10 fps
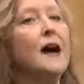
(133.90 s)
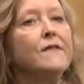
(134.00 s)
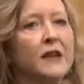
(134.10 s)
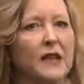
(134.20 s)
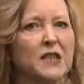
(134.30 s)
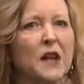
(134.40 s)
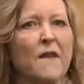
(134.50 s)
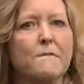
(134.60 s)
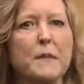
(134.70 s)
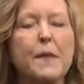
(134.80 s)
evidence
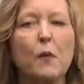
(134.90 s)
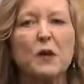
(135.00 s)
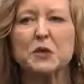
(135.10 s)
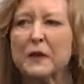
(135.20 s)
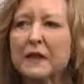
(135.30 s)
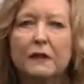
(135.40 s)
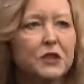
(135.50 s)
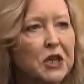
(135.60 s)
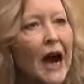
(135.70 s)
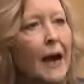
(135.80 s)
of people weren't doing their
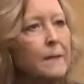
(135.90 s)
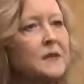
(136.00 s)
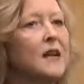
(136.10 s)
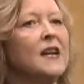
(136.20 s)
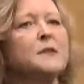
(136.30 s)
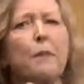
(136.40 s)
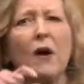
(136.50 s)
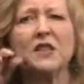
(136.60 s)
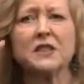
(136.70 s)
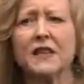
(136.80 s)
jobs. His
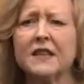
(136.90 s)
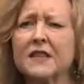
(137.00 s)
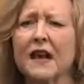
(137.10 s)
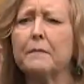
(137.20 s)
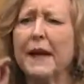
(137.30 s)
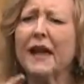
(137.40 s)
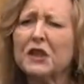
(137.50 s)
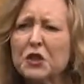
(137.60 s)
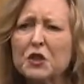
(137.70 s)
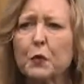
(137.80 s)

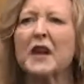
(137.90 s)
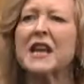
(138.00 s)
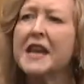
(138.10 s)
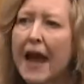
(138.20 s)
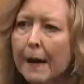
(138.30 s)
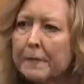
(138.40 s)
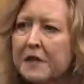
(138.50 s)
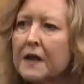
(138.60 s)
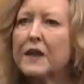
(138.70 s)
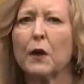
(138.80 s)
managers were
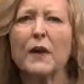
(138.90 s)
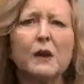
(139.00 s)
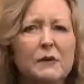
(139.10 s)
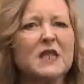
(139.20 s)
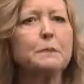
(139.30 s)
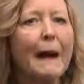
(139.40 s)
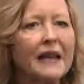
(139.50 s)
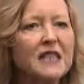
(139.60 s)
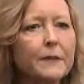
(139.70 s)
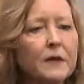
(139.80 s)
inept, they were
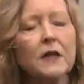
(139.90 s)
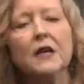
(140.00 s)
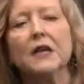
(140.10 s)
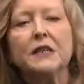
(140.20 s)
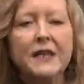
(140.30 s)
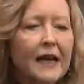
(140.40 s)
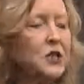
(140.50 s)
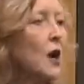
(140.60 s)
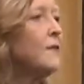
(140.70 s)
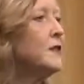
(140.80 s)
irresponsible.
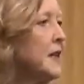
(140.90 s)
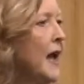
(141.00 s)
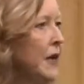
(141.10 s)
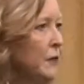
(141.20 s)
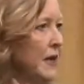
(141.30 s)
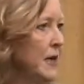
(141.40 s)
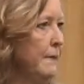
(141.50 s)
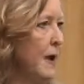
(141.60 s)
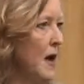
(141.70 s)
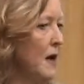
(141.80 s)
Dashed off this angry
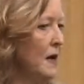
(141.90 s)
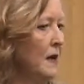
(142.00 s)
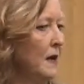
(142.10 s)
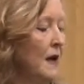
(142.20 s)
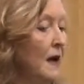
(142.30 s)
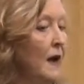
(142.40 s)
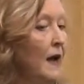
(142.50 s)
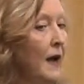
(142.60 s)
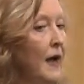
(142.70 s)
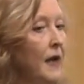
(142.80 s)
email,
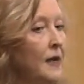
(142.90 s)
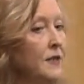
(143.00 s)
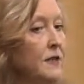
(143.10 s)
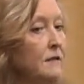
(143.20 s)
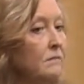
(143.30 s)
and